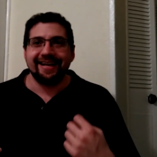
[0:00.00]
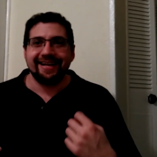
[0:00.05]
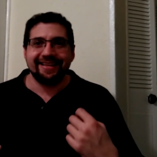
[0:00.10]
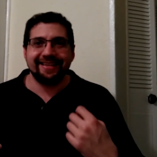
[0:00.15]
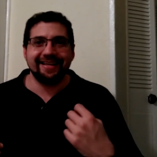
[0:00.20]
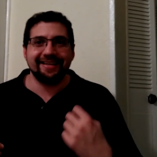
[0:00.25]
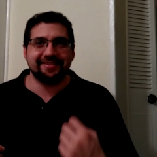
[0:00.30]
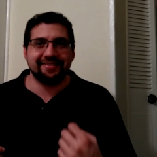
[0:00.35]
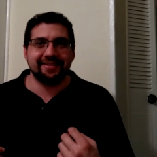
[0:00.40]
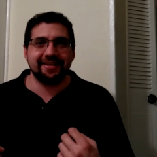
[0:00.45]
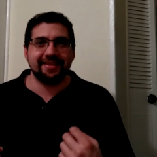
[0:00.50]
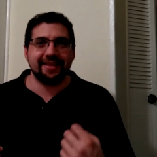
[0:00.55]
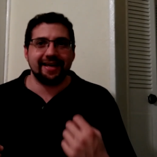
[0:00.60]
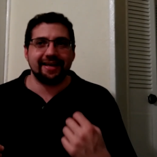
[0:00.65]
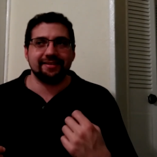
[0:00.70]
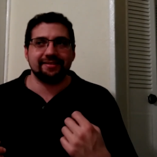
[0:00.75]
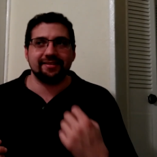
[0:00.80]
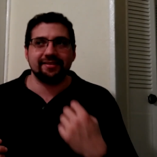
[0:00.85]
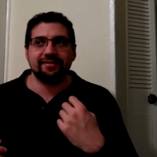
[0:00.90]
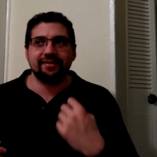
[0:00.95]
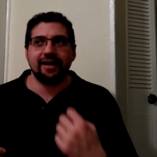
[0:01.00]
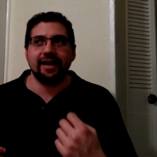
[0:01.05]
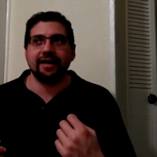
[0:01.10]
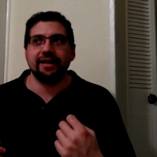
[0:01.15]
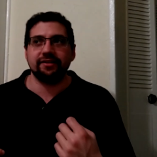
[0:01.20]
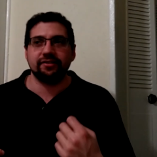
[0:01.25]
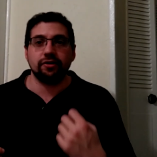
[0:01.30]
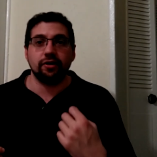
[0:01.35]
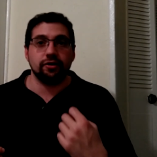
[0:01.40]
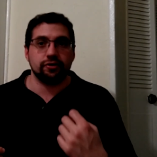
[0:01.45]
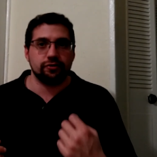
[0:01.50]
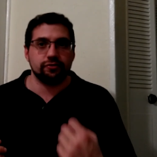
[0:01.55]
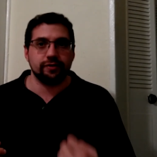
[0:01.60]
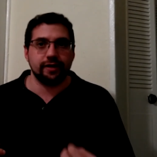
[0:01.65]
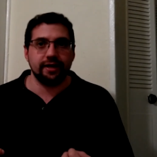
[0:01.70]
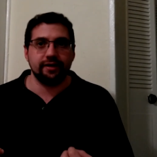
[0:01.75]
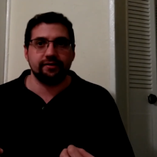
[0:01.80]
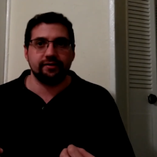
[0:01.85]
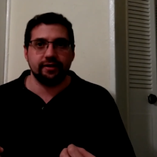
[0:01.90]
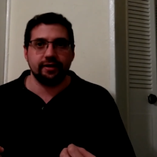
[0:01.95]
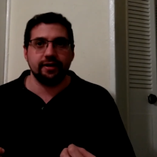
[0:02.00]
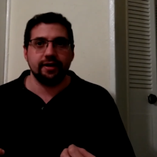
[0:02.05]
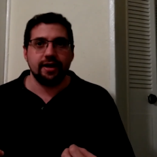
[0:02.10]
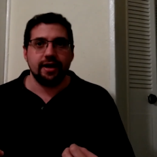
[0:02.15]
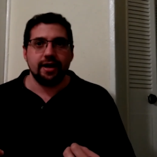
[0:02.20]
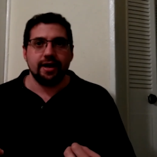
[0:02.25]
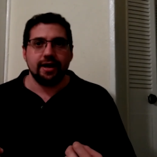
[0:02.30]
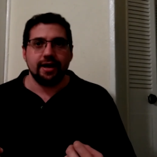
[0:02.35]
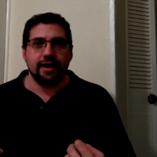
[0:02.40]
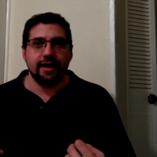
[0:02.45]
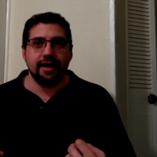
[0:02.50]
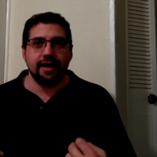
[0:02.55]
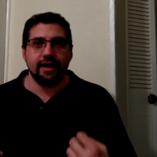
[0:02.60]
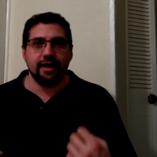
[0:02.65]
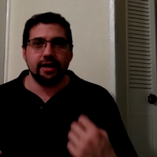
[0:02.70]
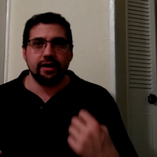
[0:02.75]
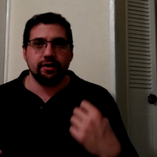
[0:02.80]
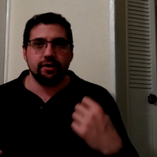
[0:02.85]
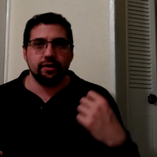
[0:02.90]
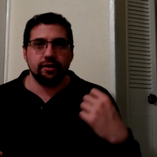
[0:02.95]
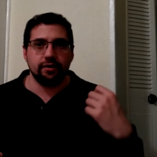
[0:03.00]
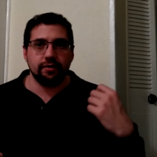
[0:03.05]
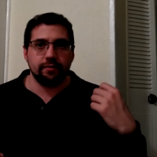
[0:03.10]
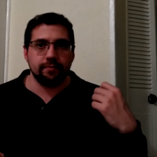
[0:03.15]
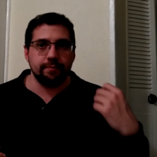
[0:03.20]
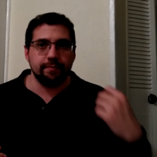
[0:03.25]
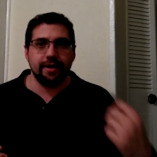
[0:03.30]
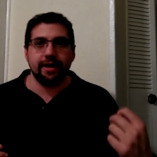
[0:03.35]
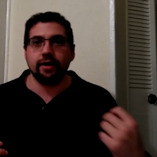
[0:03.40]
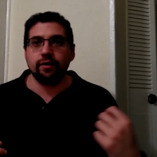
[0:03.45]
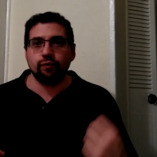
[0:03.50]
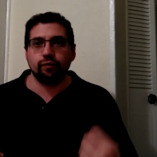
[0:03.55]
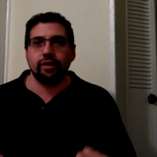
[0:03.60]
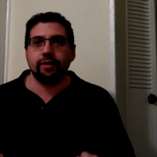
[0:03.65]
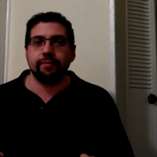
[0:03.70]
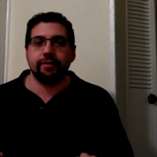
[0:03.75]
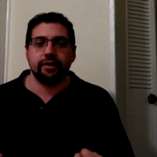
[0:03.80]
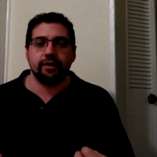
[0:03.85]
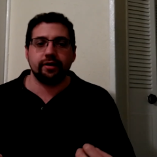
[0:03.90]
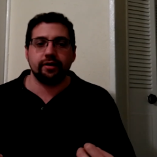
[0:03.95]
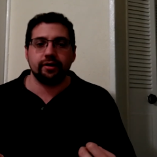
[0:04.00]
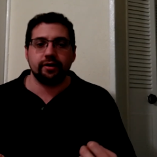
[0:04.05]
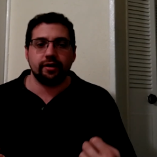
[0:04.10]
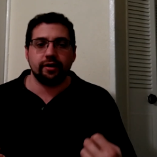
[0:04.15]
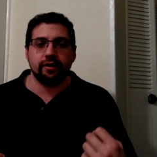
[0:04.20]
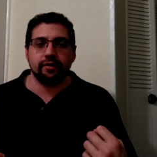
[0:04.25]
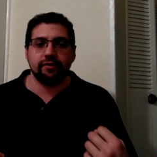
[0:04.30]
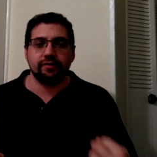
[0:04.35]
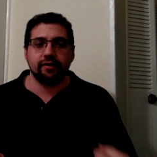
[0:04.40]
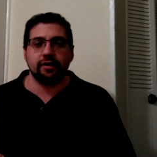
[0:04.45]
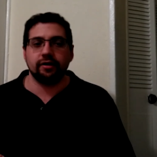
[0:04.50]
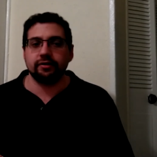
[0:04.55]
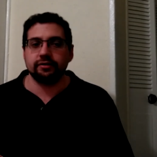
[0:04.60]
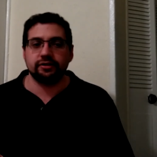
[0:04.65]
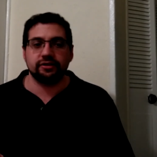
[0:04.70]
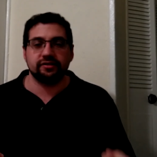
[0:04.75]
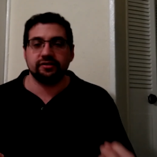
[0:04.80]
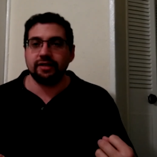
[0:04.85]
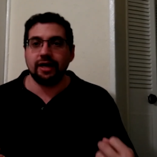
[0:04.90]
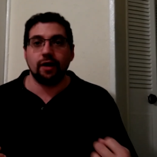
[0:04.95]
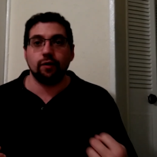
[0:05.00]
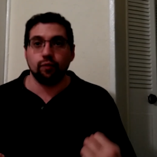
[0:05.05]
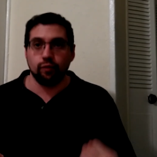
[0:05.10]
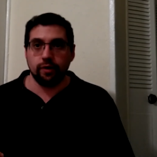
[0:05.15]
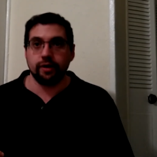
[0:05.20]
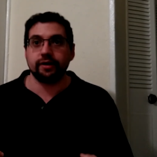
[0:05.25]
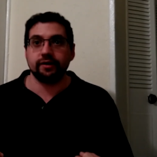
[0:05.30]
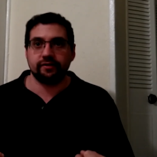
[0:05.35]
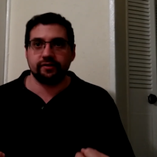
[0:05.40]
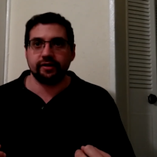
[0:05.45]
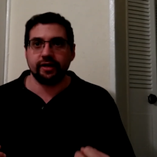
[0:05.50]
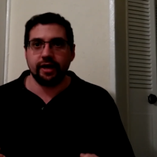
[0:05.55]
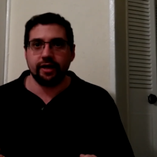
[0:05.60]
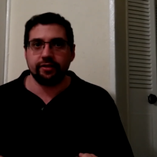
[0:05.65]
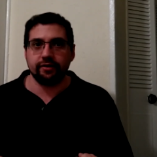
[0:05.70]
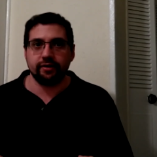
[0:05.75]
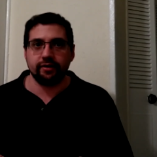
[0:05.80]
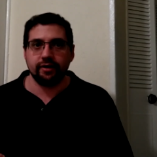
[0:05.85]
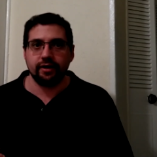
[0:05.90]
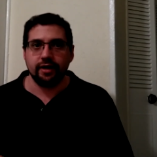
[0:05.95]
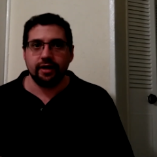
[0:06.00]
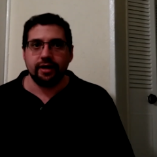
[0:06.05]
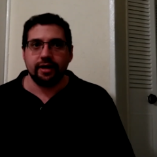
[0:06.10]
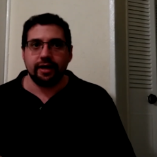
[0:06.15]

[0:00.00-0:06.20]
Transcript: they see that society's gone crazy and men and women are just not working together.